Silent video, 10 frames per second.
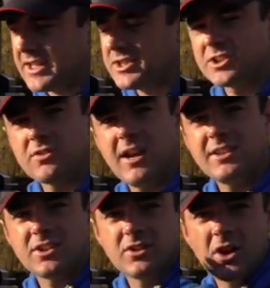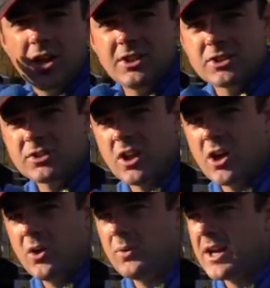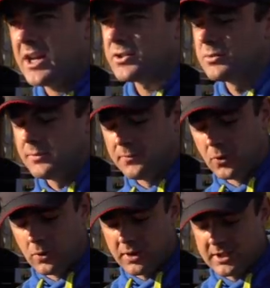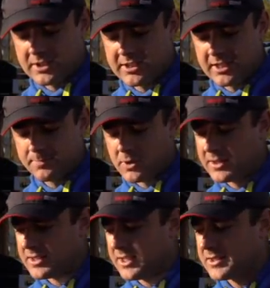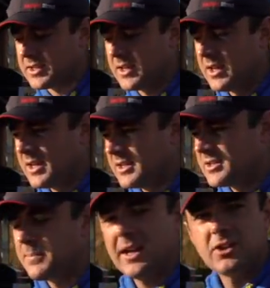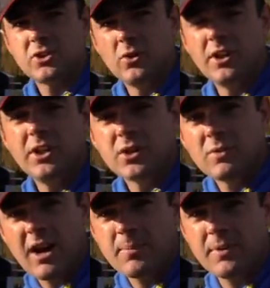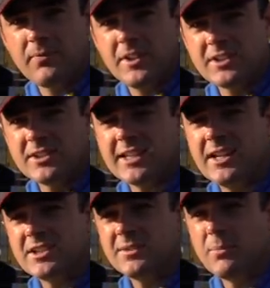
that just creates a nice, slow, natural fall of this bread disc to make sure that you're grabbing the fish's attention. The